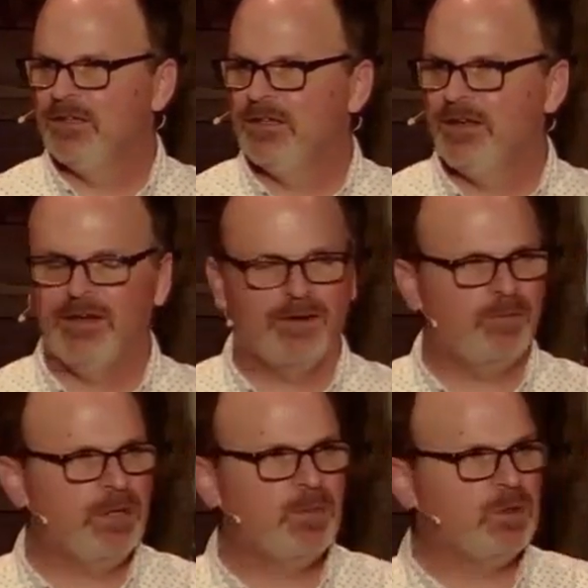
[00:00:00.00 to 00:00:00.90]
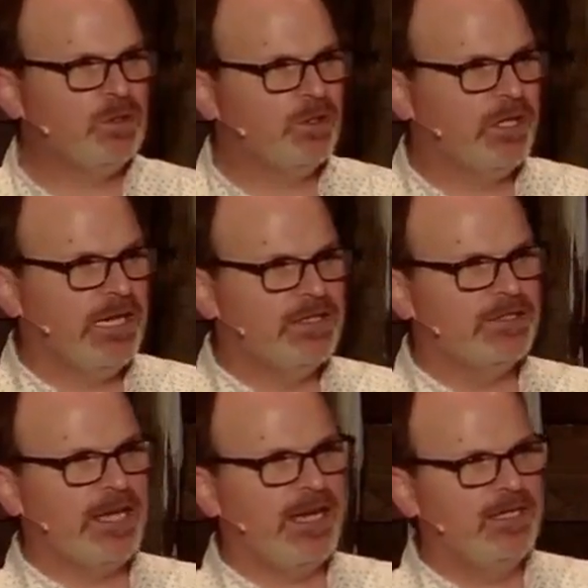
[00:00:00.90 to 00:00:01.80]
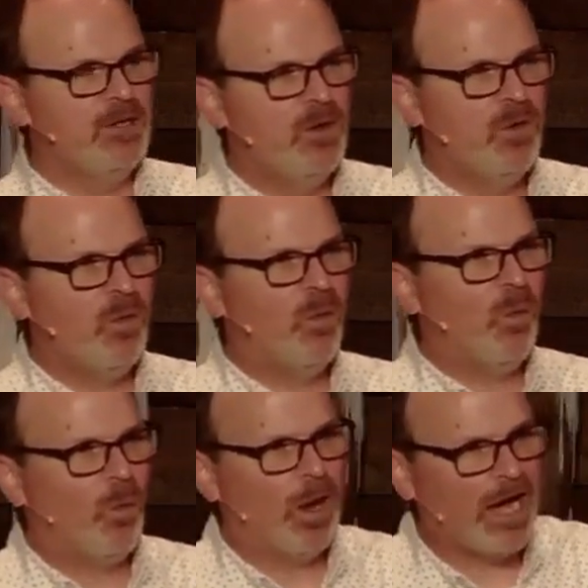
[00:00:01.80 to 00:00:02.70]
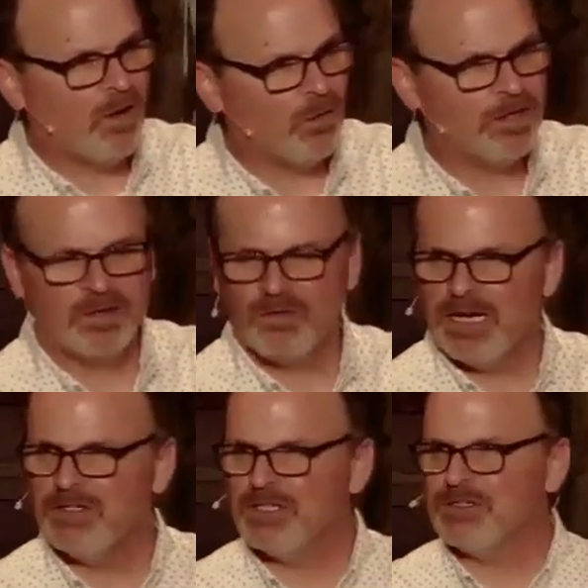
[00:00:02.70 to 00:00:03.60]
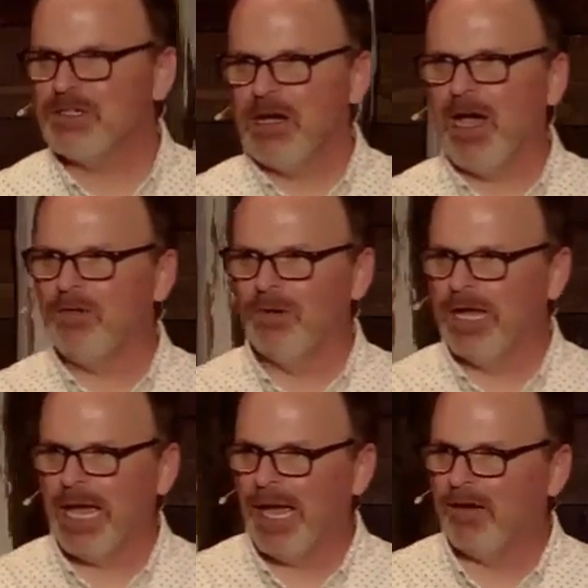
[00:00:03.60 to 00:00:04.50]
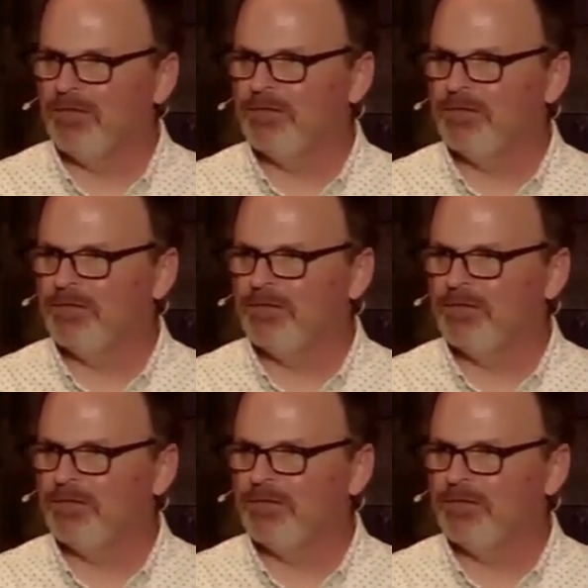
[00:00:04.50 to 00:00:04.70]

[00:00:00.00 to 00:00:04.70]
No, people look and say, wow, what a gracious God we have.